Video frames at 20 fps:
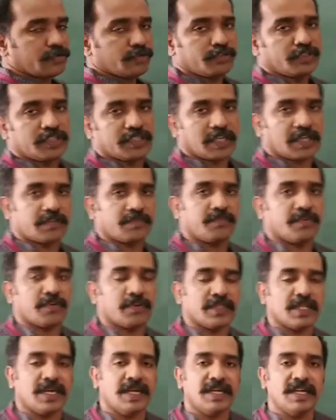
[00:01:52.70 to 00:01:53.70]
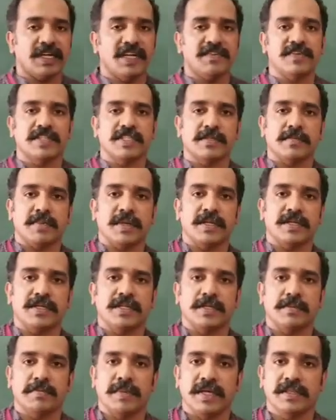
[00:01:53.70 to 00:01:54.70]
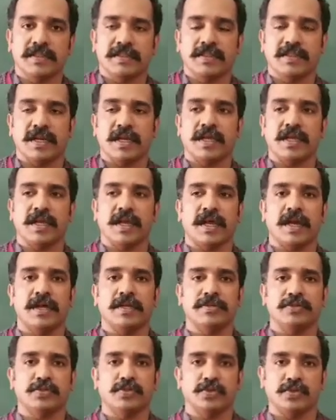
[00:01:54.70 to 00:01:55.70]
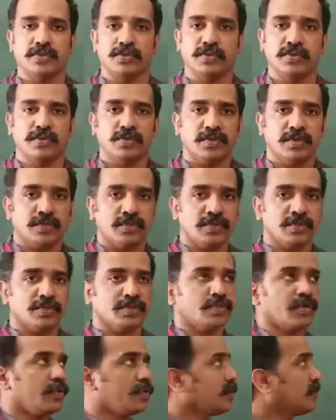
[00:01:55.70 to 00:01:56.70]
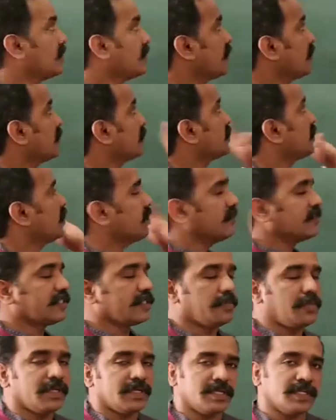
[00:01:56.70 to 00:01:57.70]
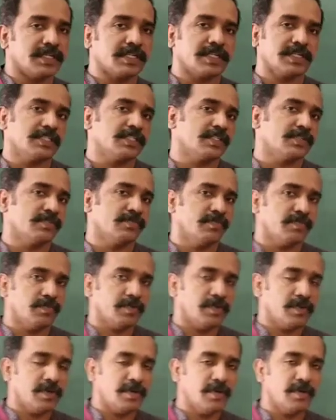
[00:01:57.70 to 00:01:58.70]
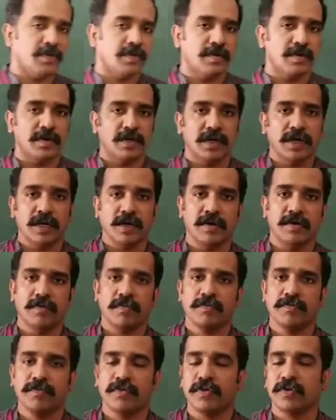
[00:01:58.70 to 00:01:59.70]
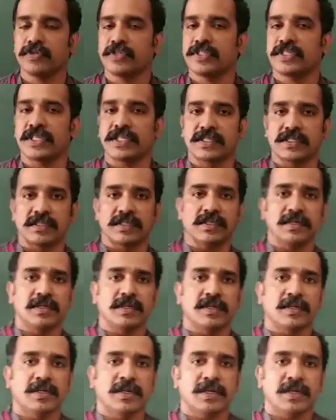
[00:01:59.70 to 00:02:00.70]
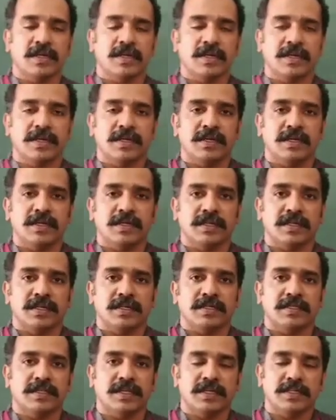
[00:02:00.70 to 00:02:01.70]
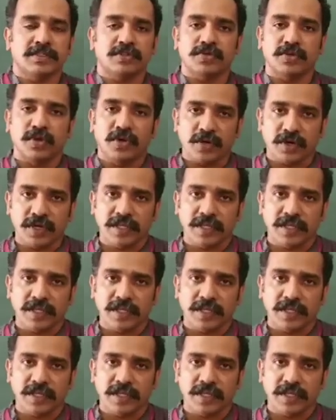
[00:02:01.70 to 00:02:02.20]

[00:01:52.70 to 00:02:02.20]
to check for the divisibility by 3 and 2. So that is the divisibility test for 6. There is no